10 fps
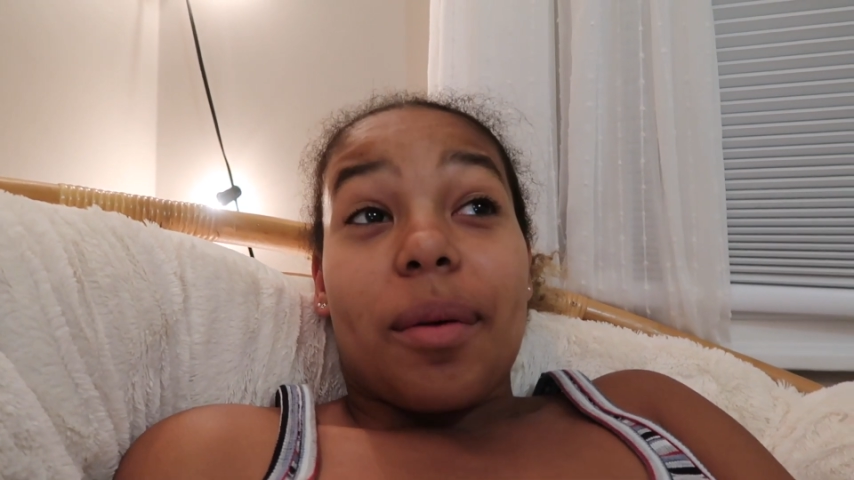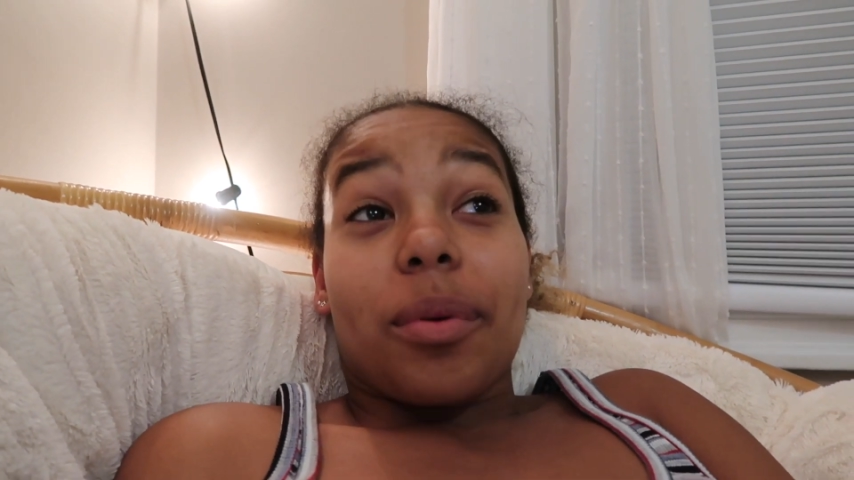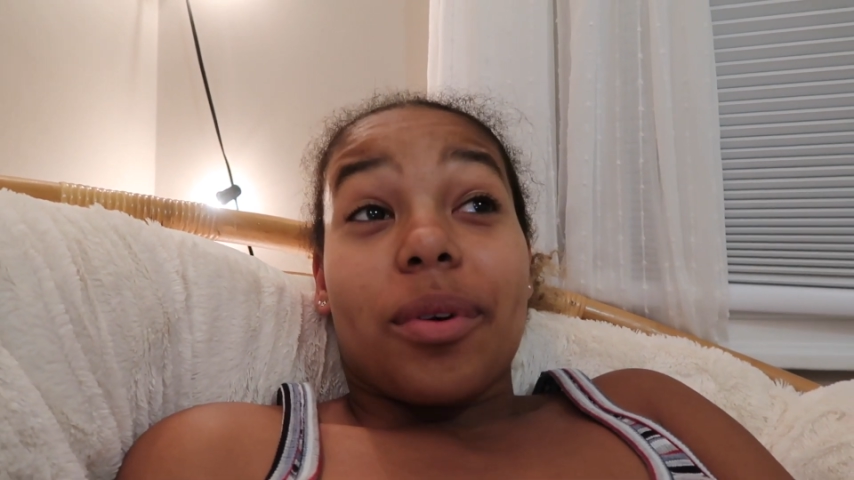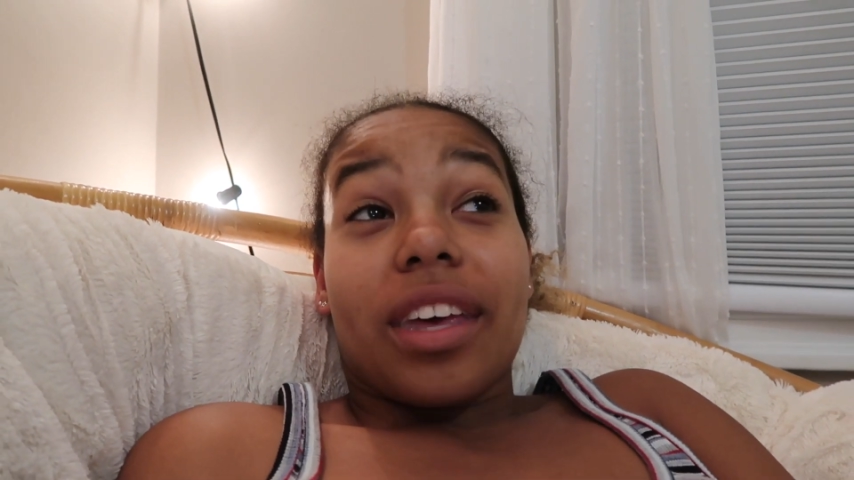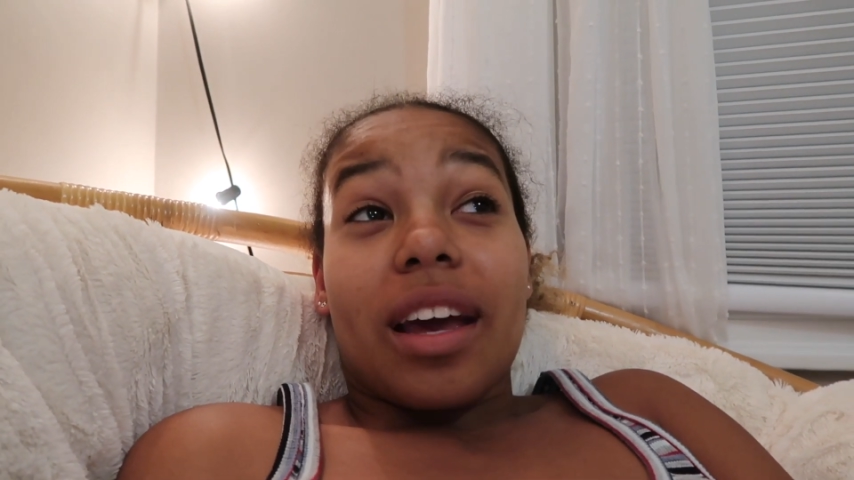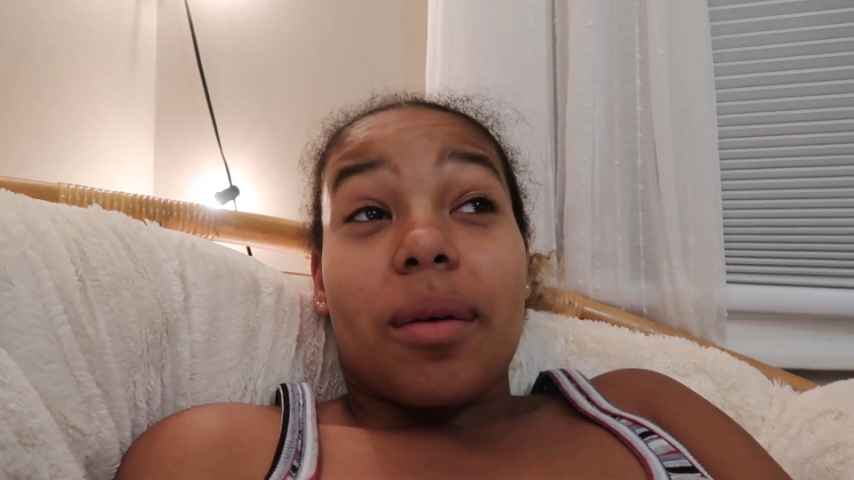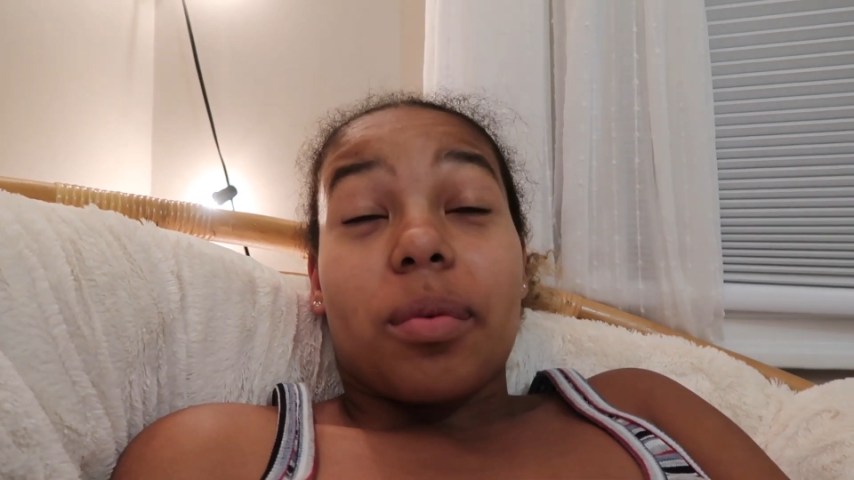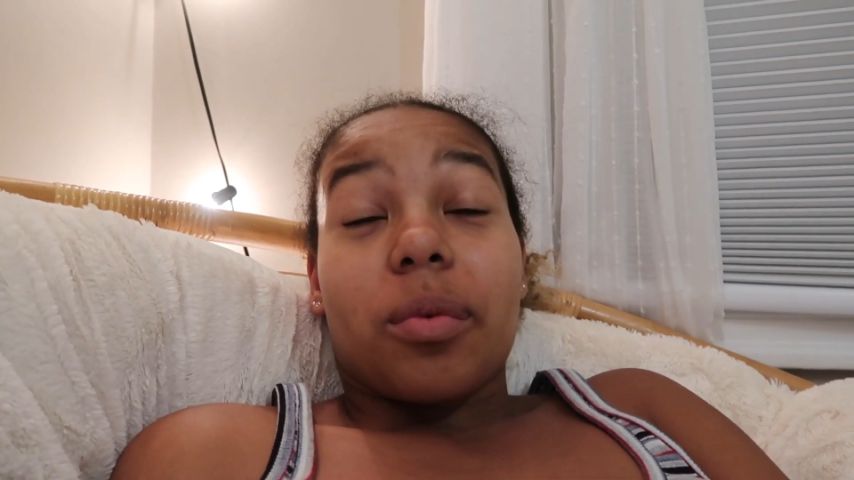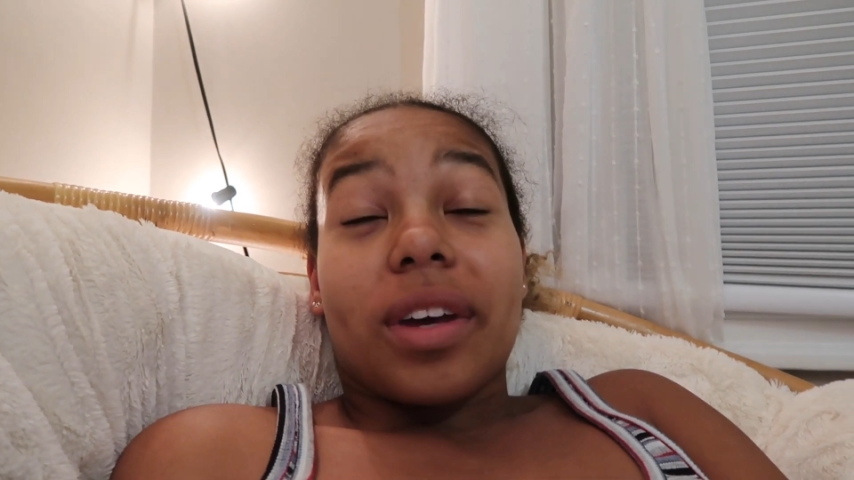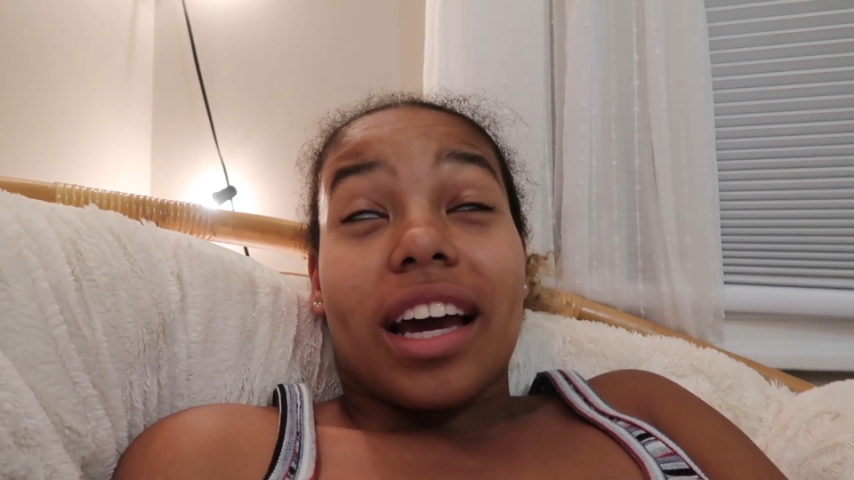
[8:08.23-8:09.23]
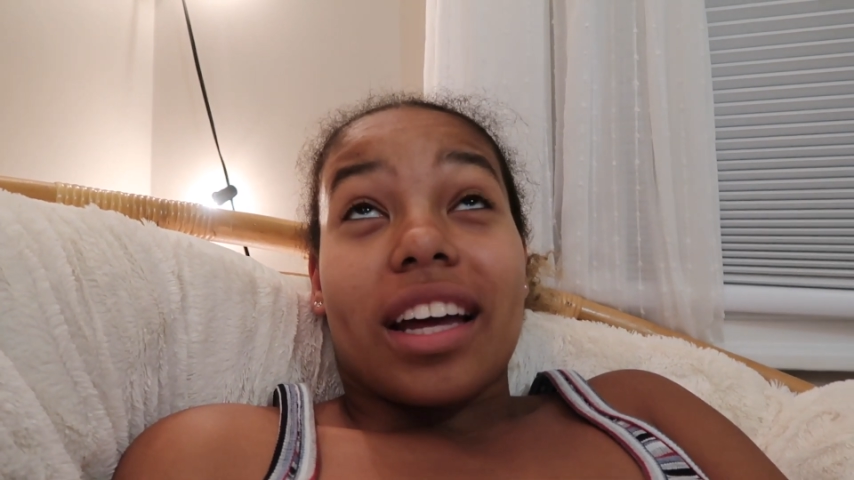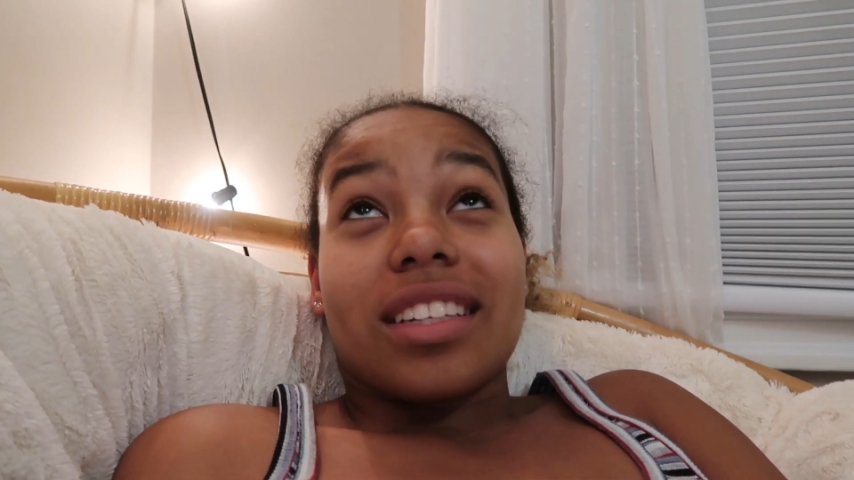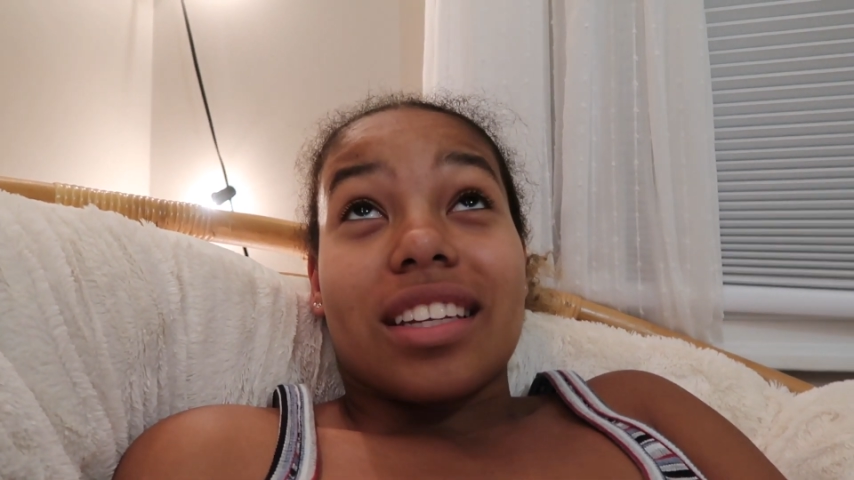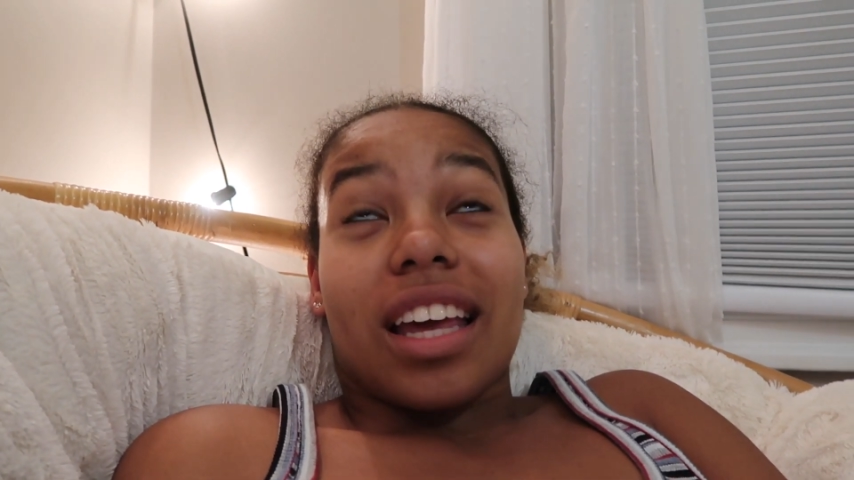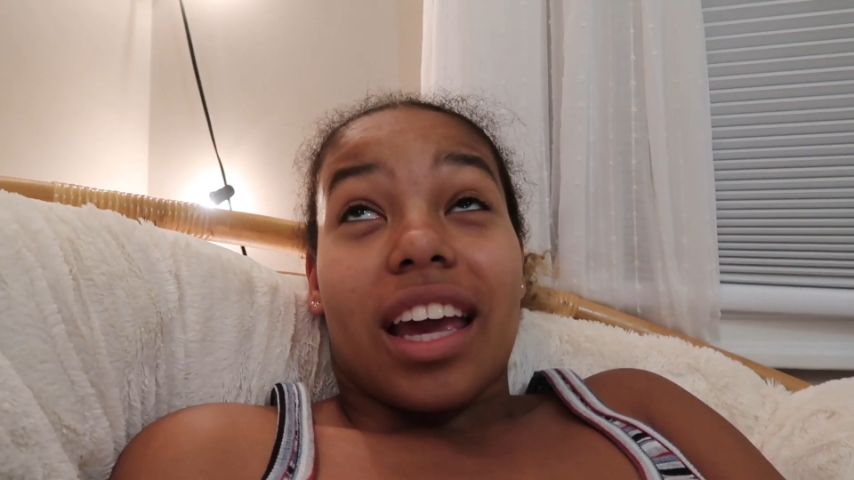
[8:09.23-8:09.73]
Boot camp we
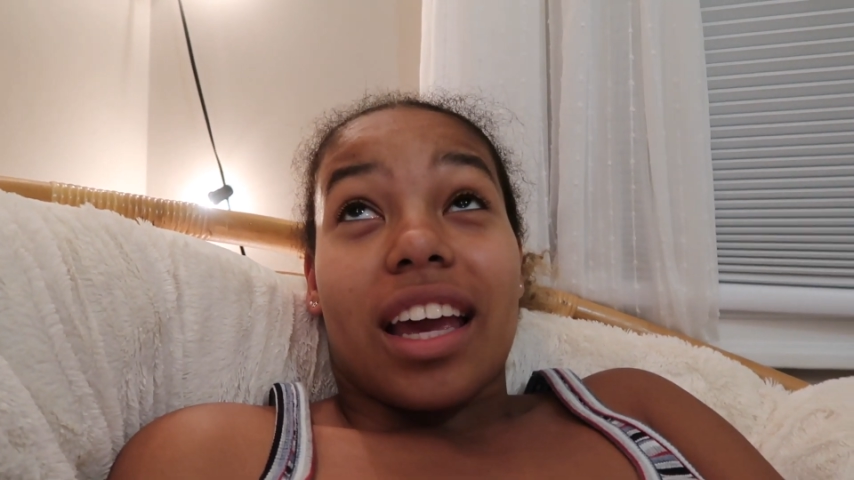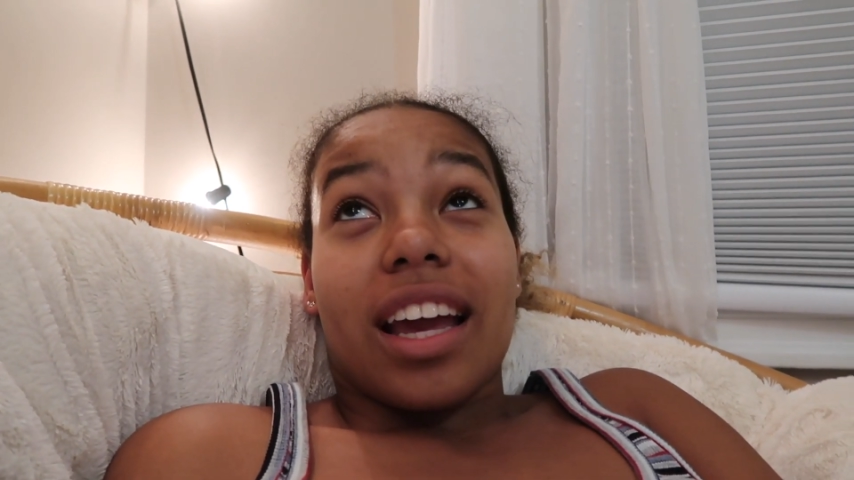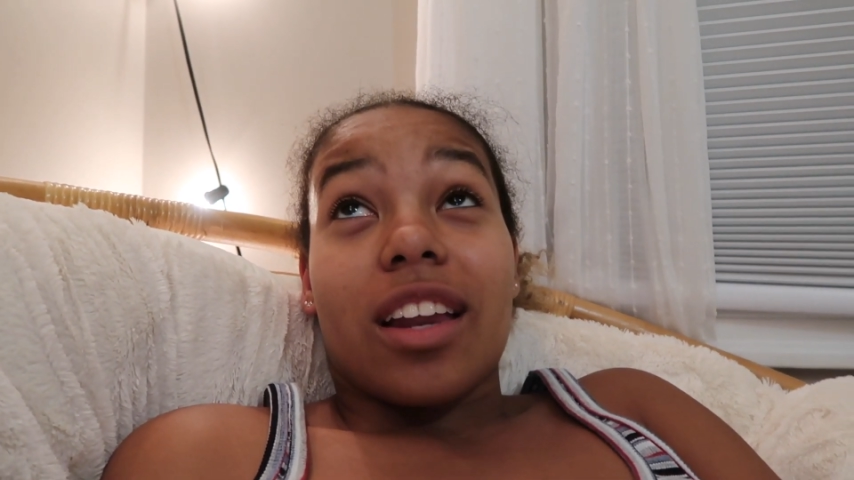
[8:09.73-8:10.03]
had today,